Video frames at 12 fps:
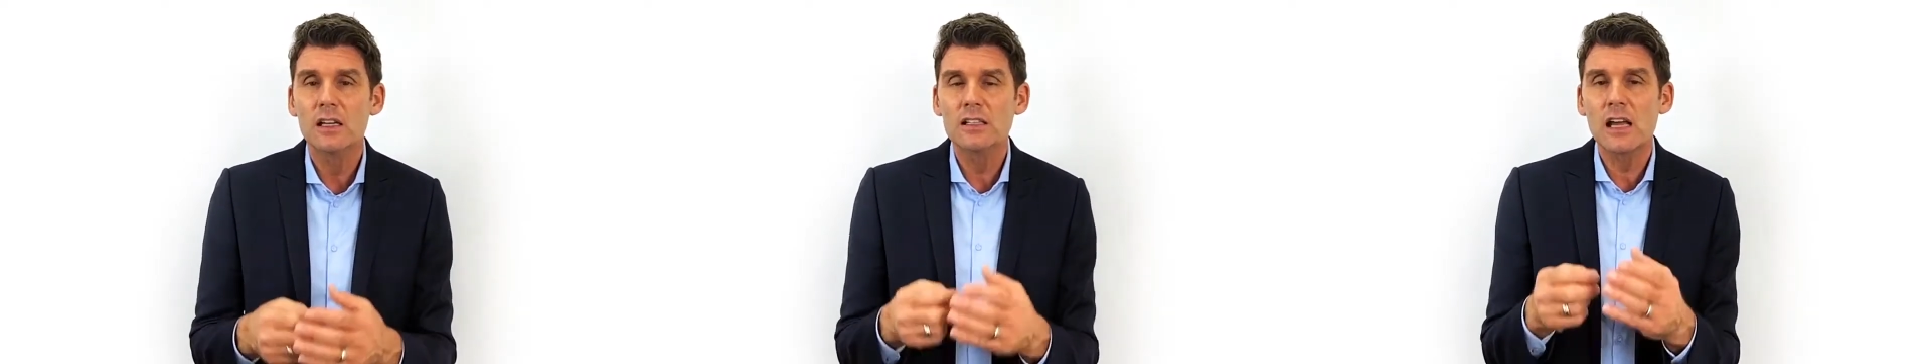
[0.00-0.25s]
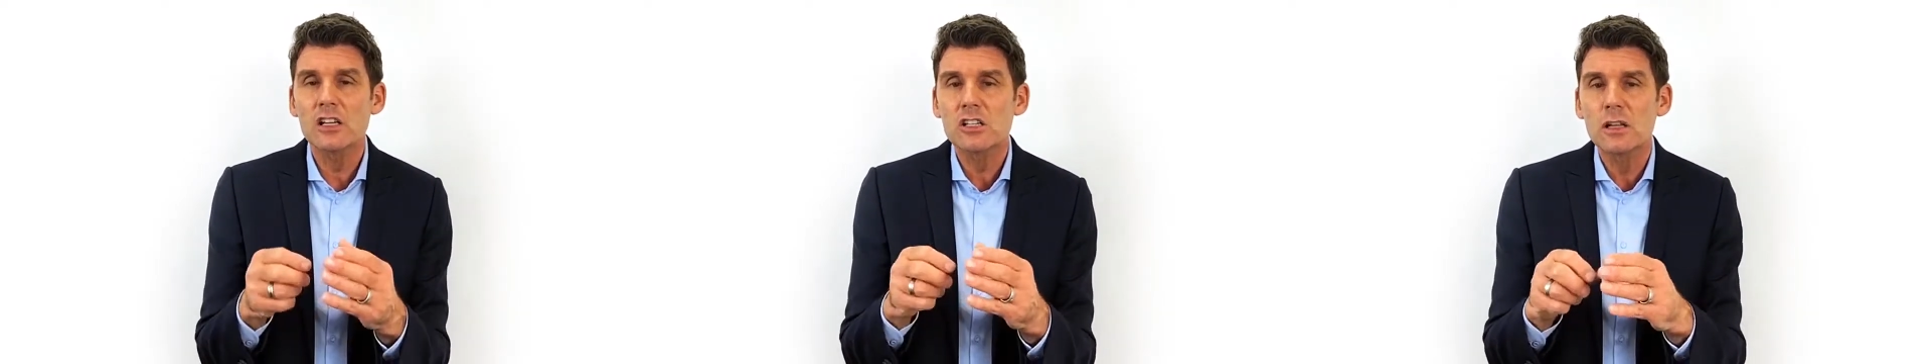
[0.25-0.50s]

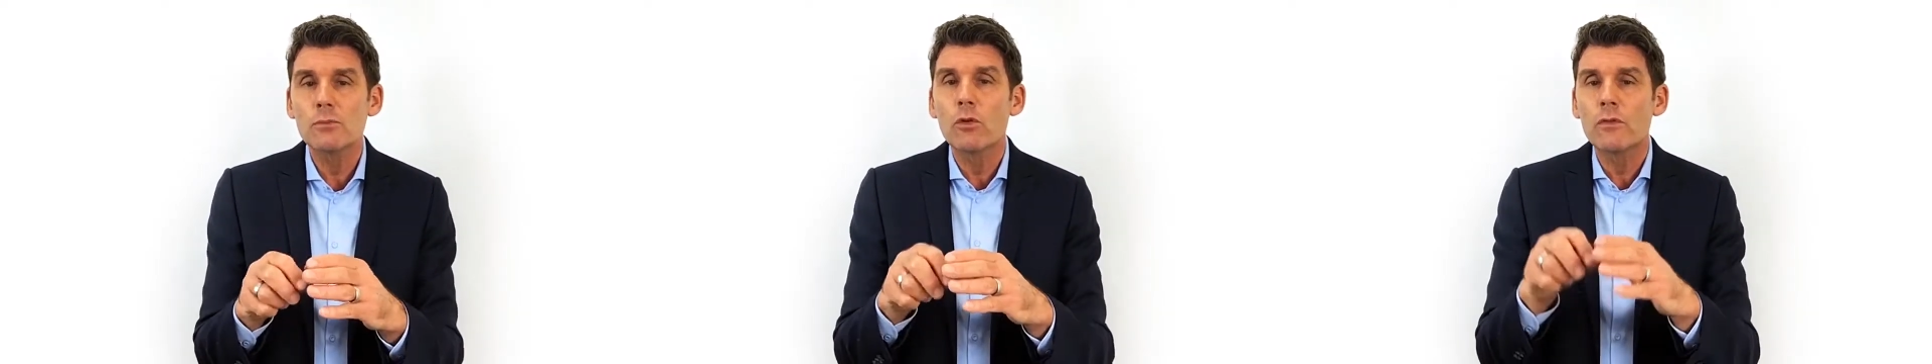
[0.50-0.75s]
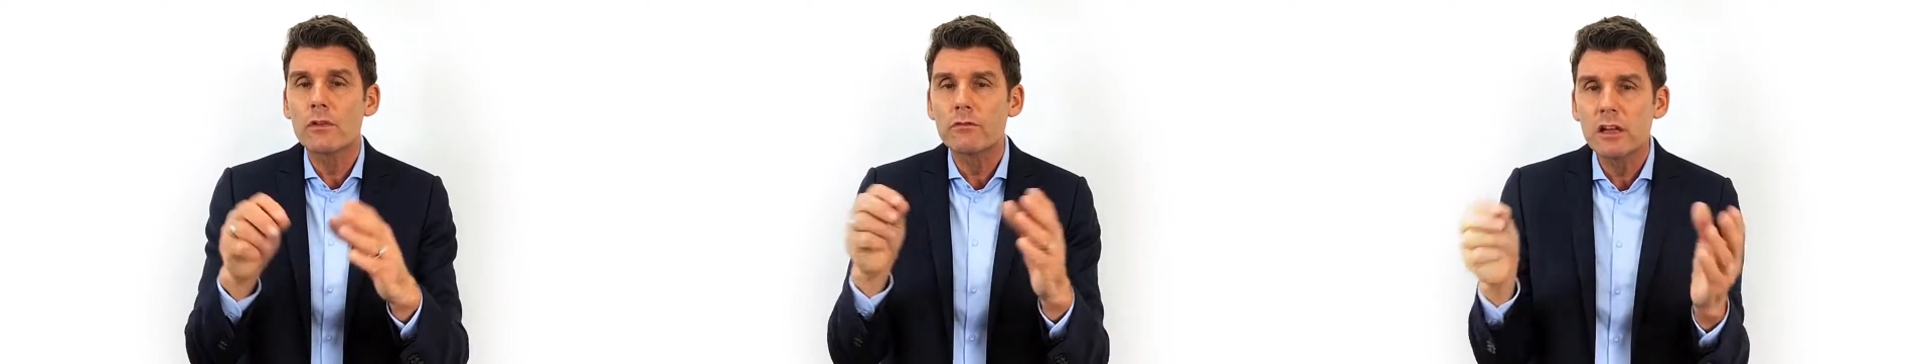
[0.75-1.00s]
it's actually
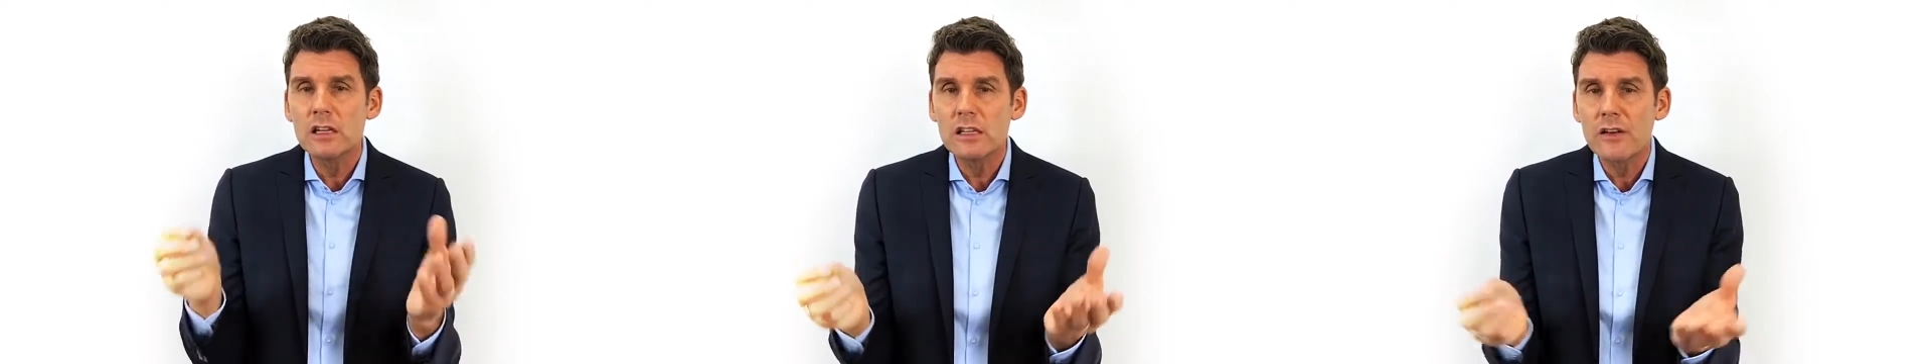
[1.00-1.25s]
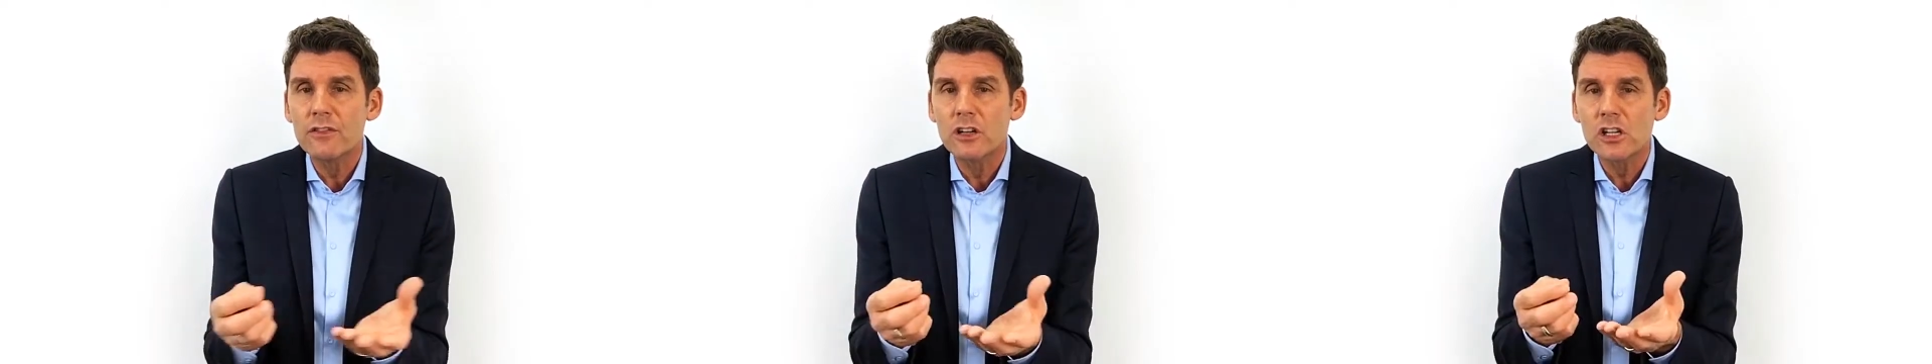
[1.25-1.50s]
more of a
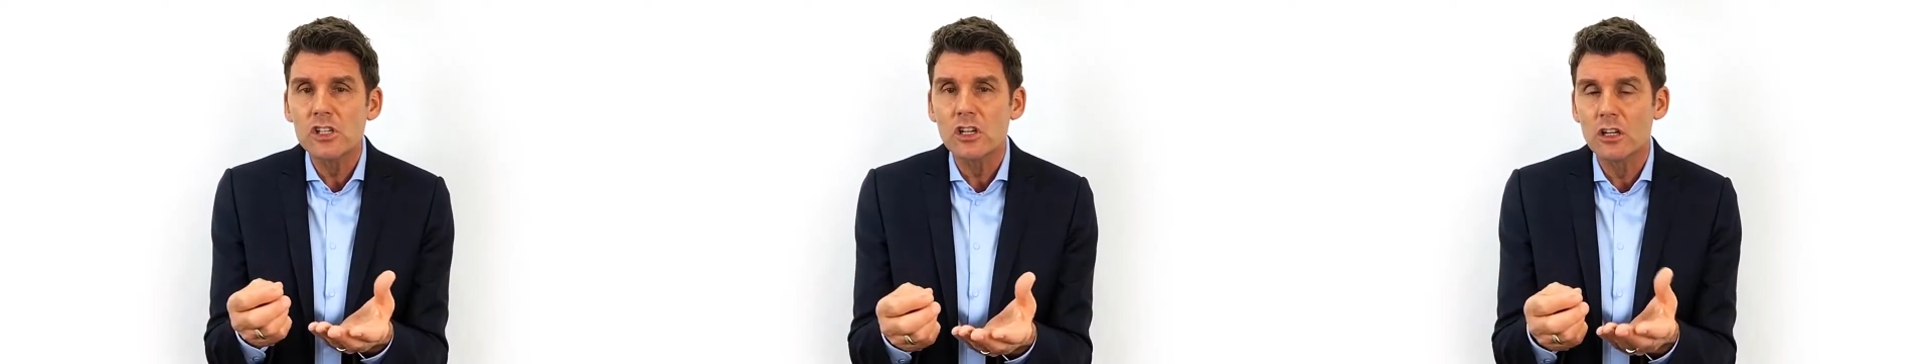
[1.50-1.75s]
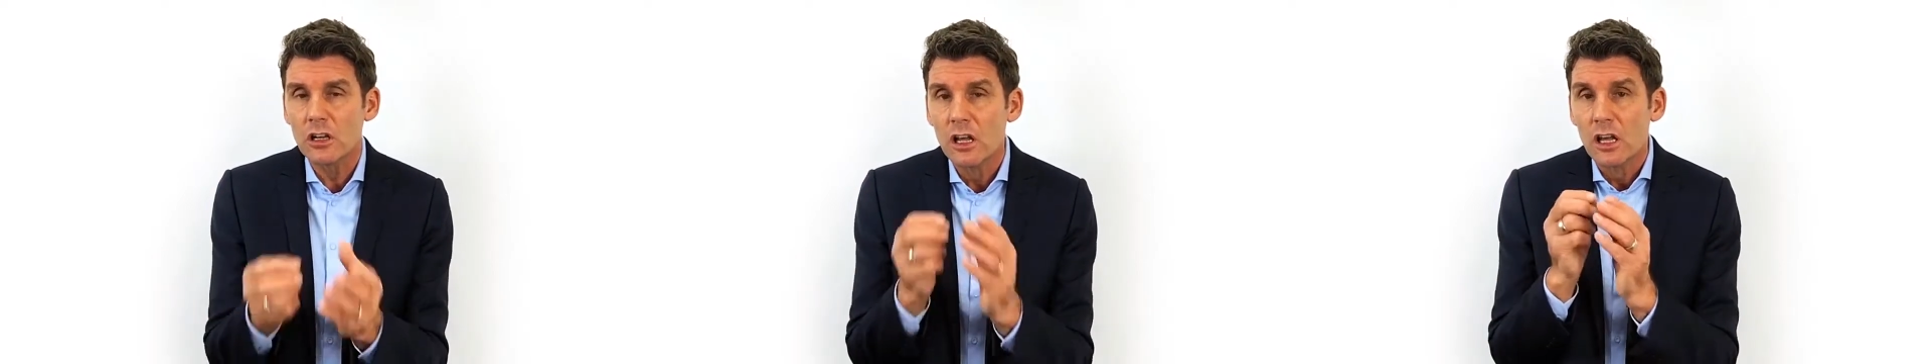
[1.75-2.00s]

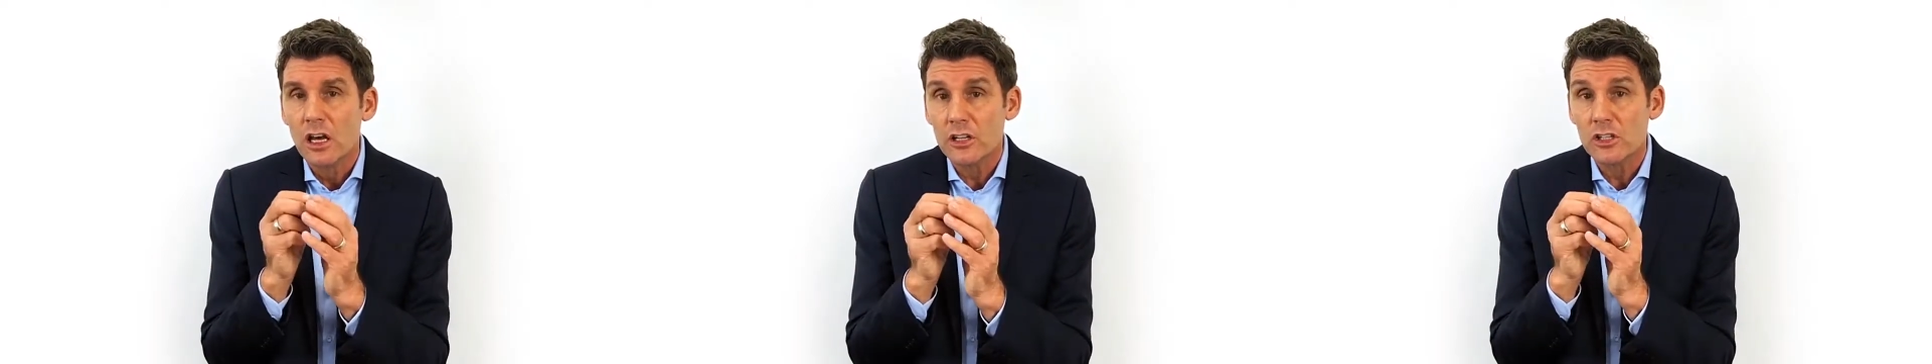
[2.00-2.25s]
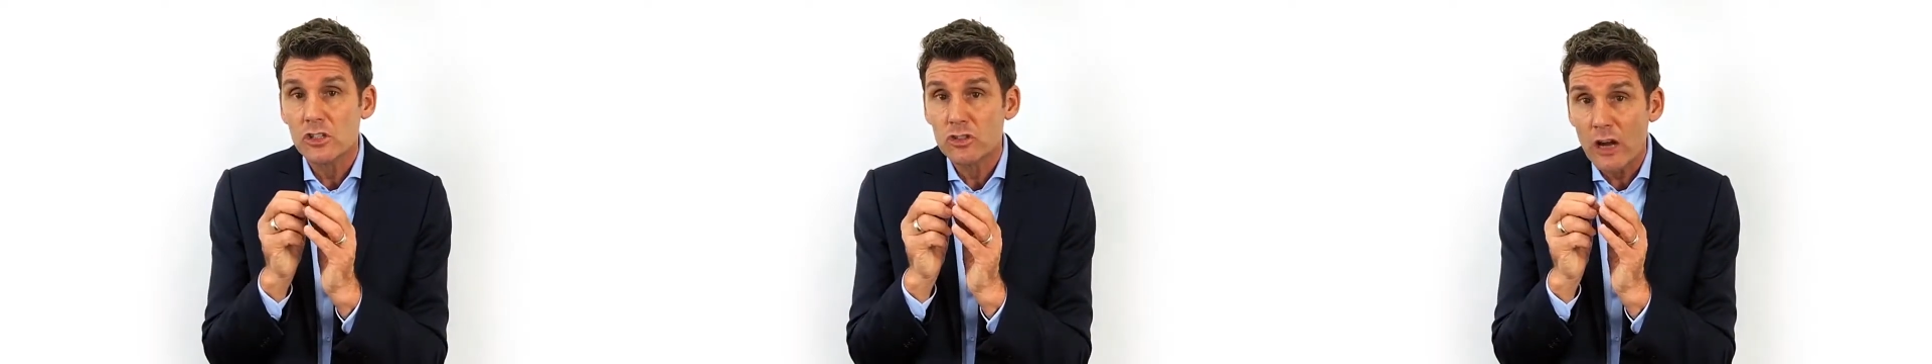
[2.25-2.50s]
redefinition
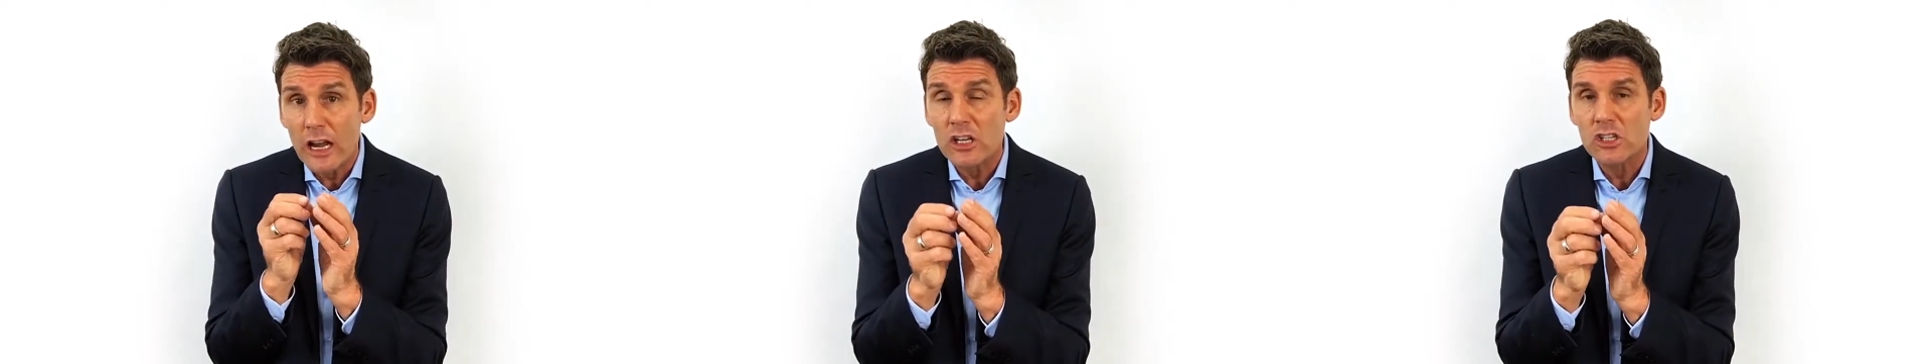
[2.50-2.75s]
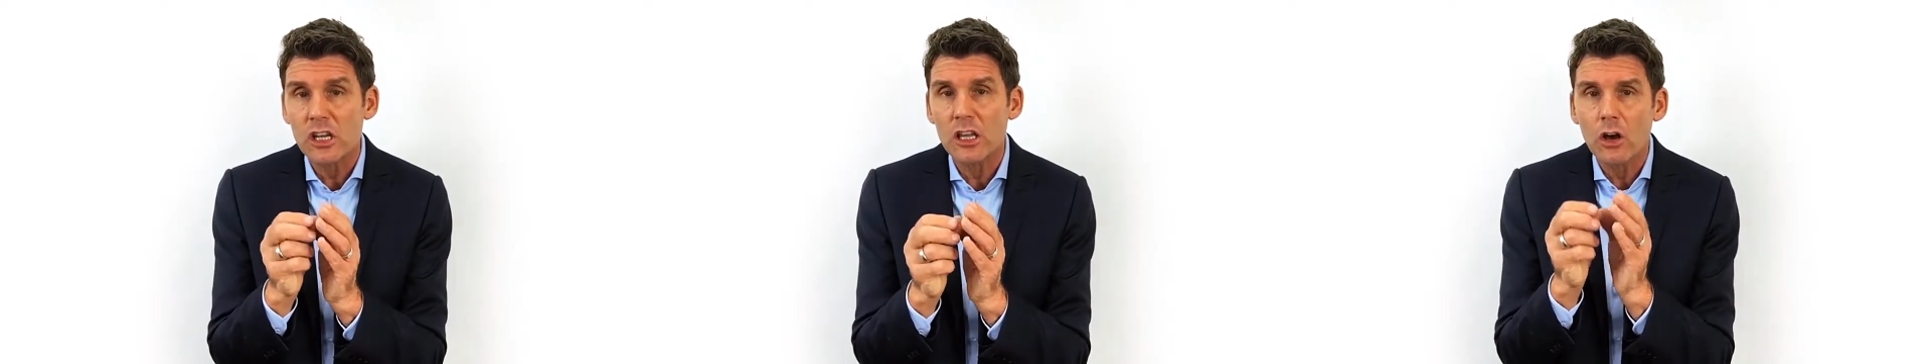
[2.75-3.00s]
and a
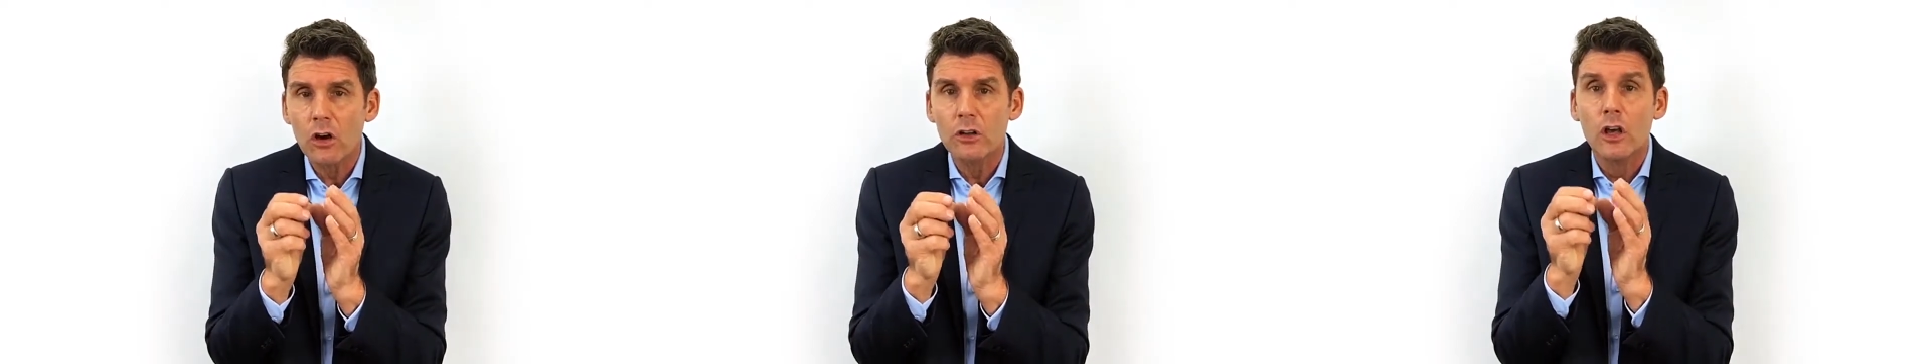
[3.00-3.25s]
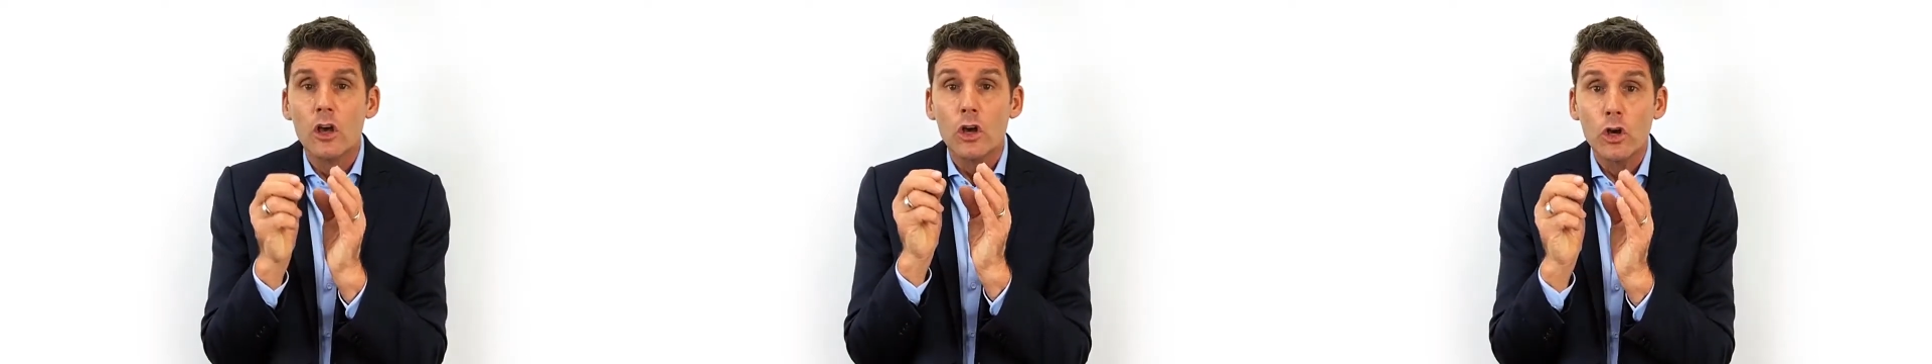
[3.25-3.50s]
strategy on